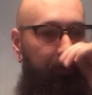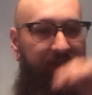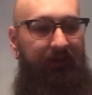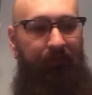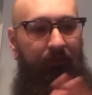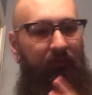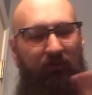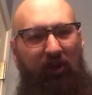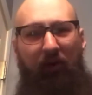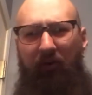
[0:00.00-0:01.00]
It's
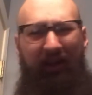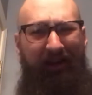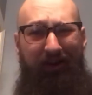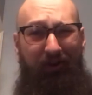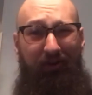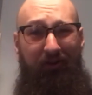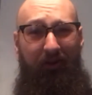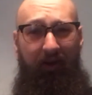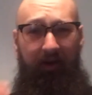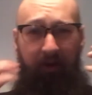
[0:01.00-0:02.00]
generally not a good
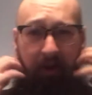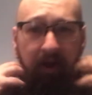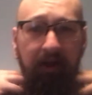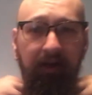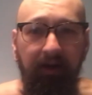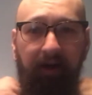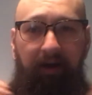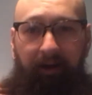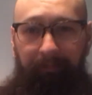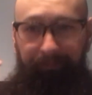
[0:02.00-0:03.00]
look.
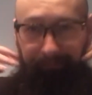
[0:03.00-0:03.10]
Yeah,